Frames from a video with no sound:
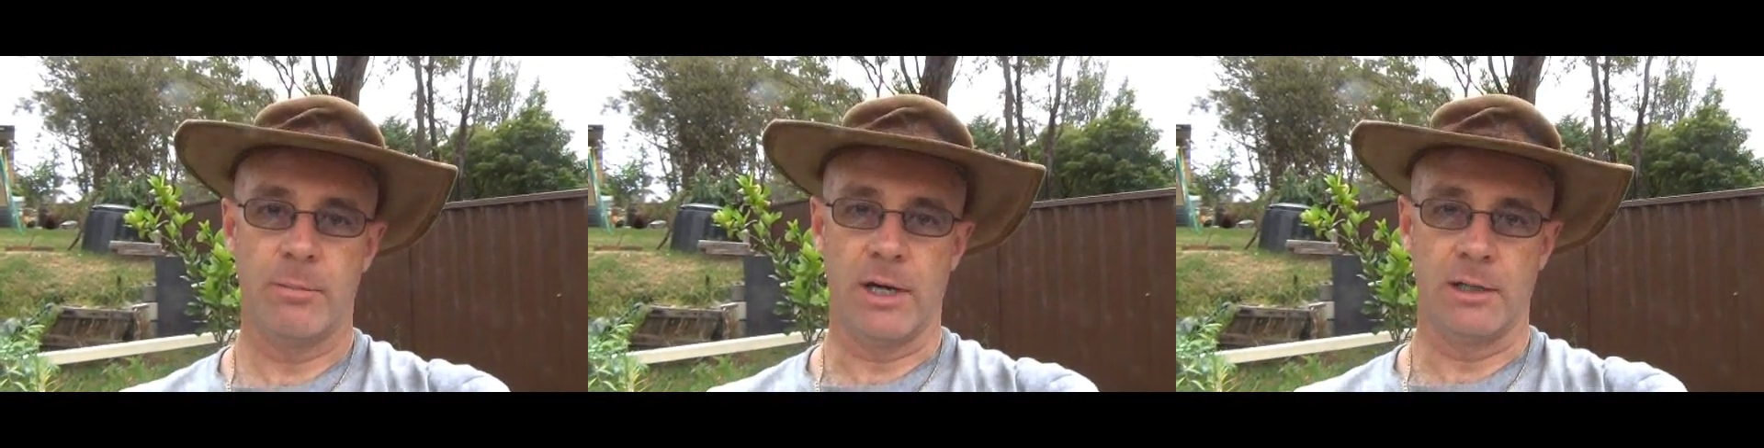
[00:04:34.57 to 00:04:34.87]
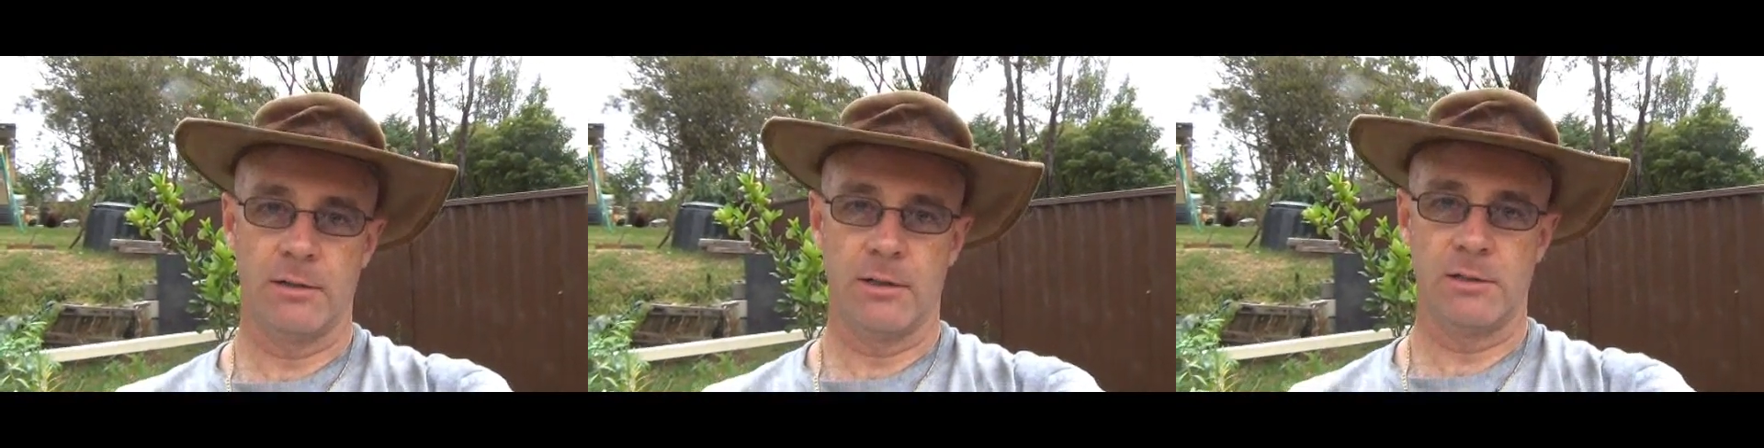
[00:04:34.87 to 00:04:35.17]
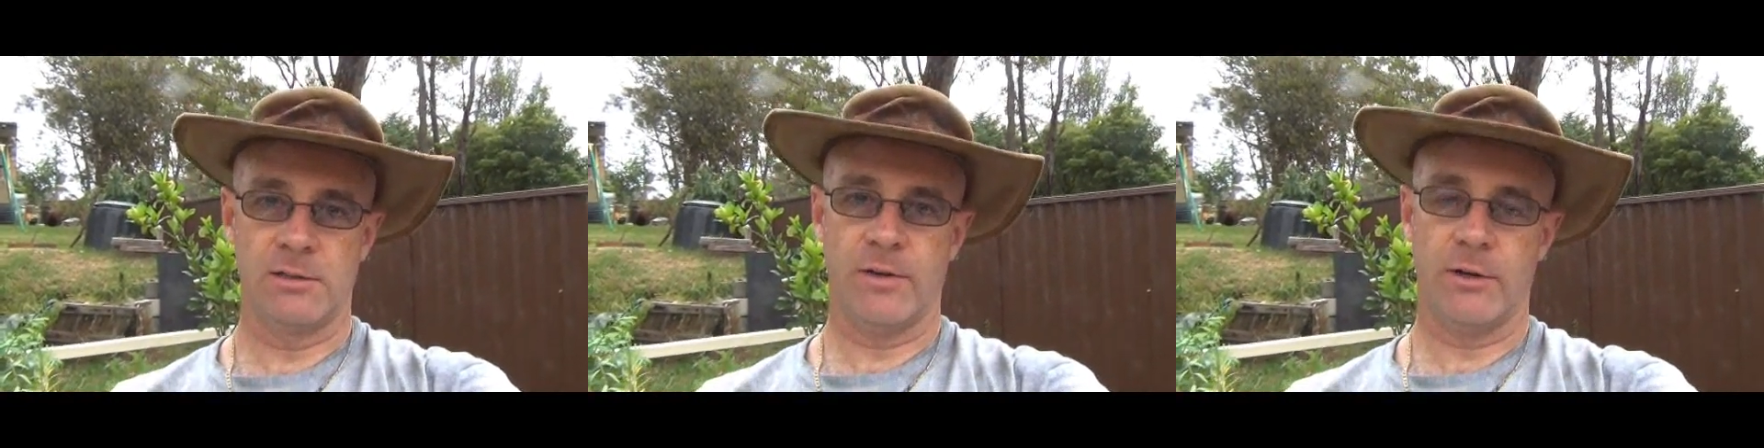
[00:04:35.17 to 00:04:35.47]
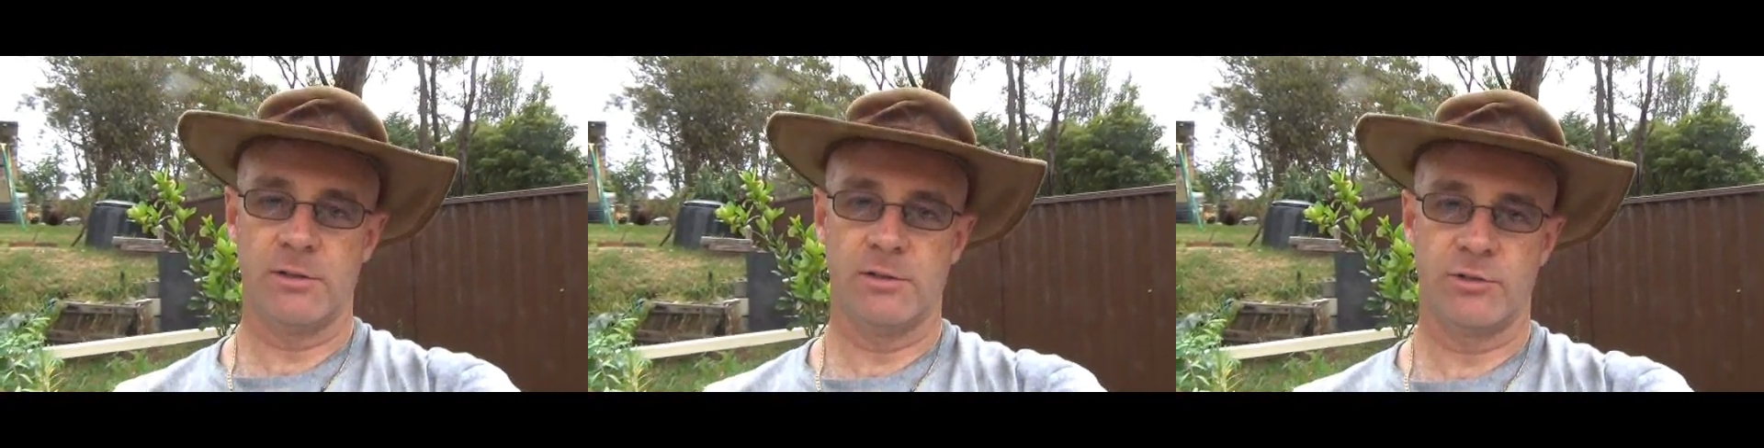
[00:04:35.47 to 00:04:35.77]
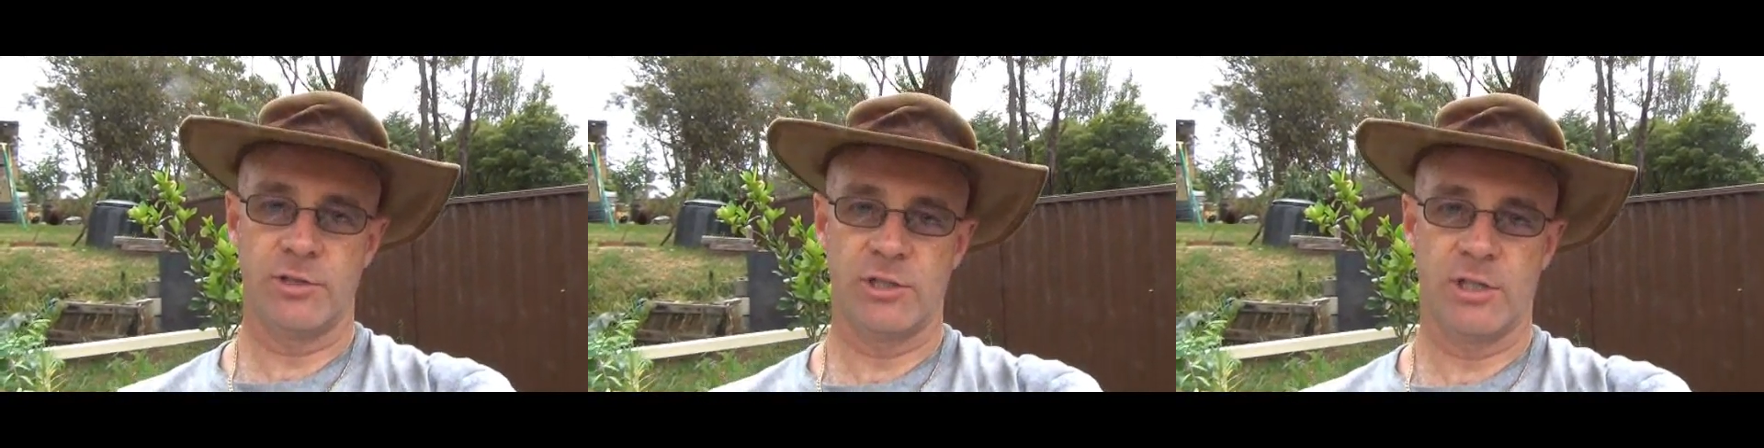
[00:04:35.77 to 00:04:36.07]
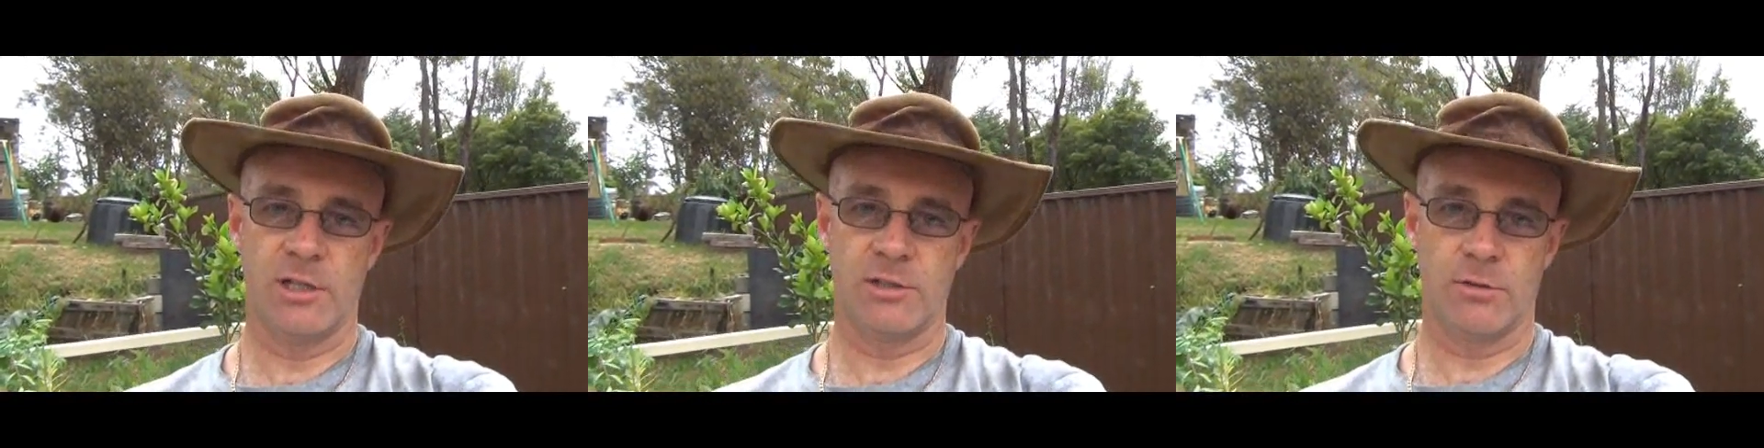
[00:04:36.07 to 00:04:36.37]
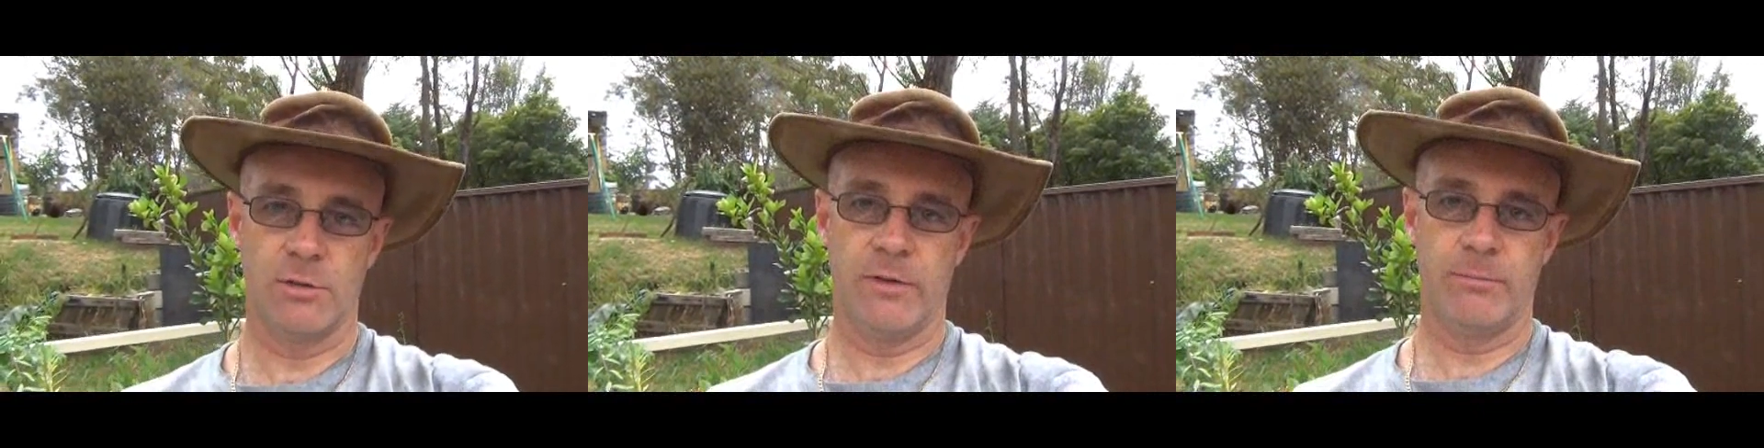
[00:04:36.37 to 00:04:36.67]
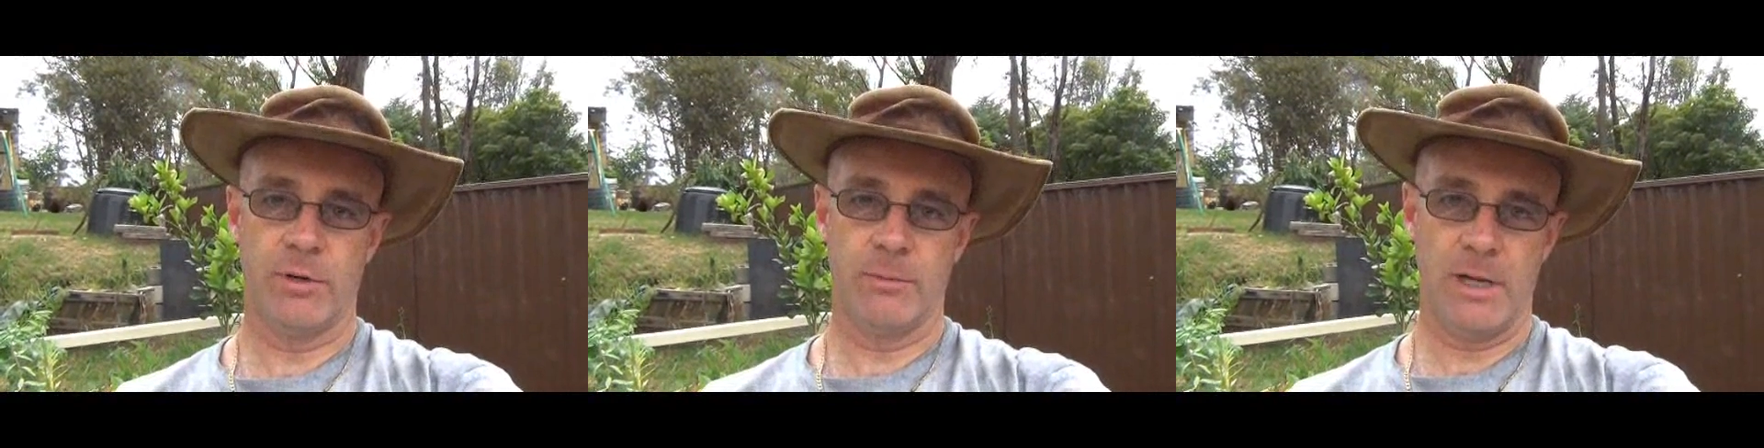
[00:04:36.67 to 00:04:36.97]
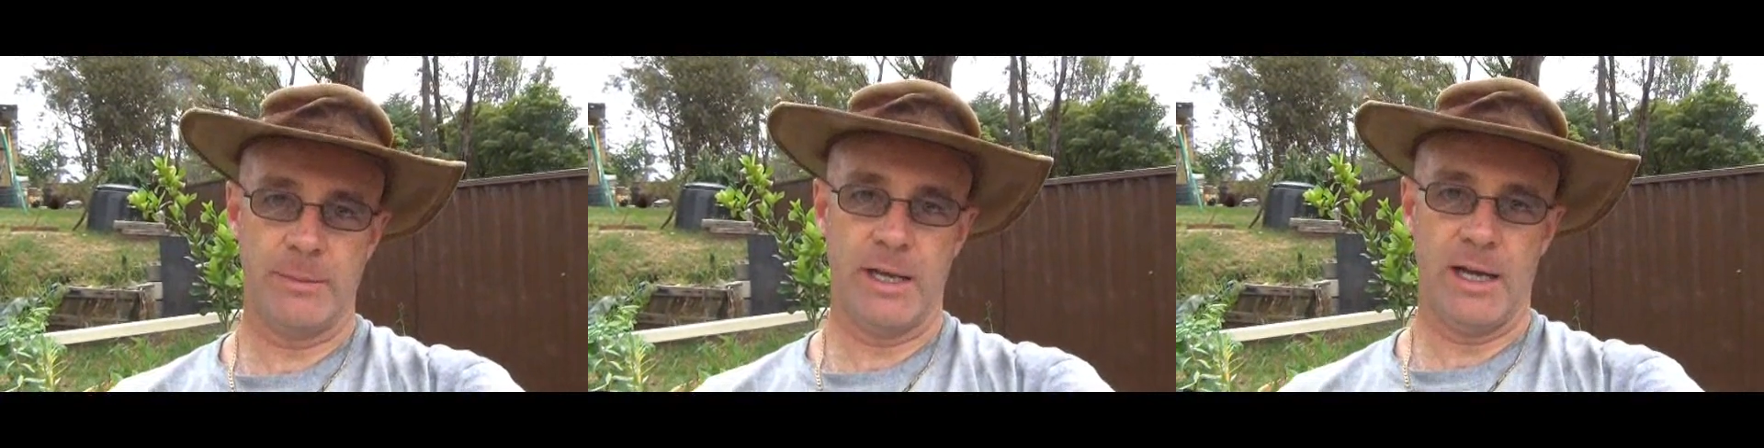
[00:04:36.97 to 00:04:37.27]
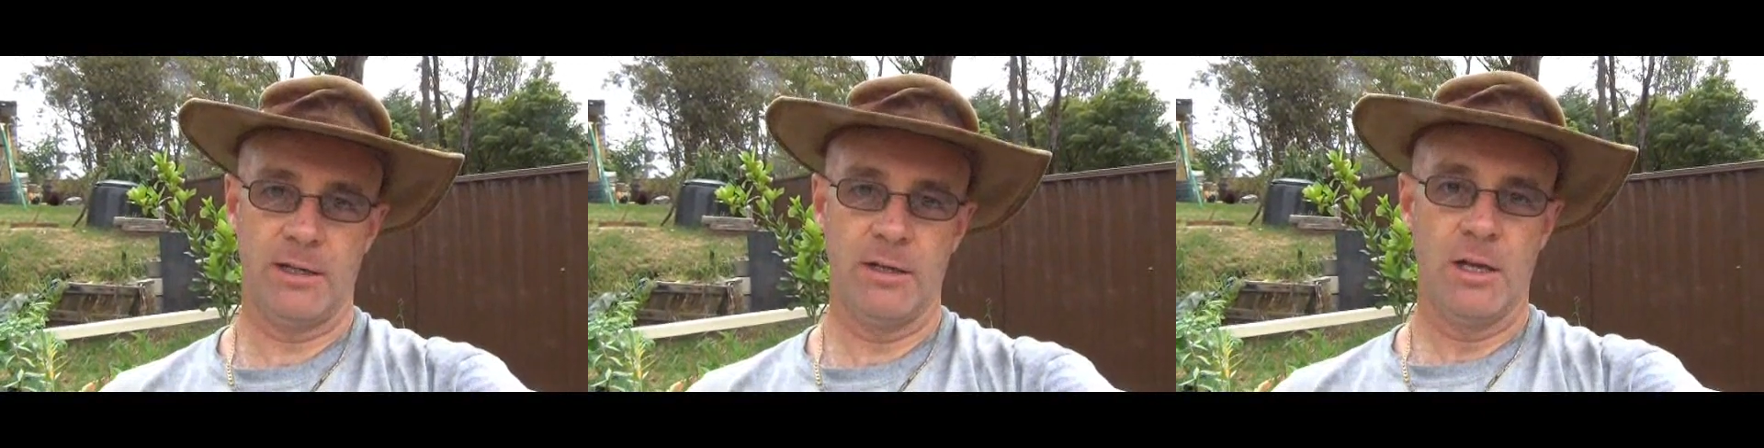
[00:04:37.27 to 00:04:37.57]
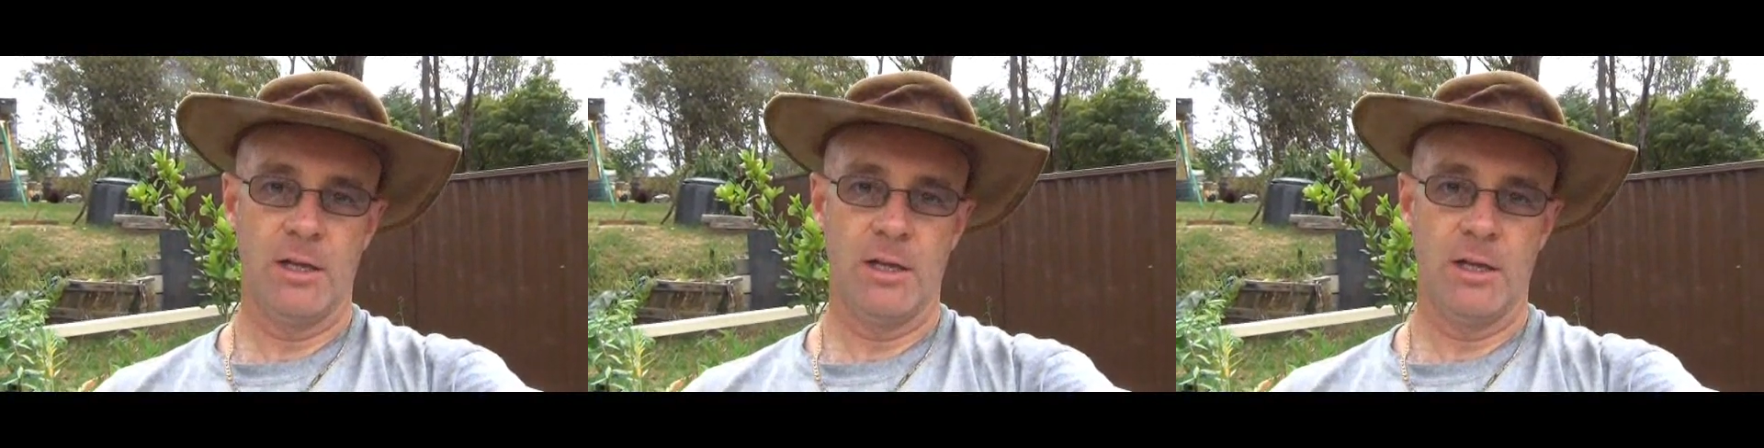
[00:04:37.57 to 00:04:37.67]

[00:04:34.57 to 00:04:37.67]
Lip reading: but as far as nutrition goes, it could have maybe had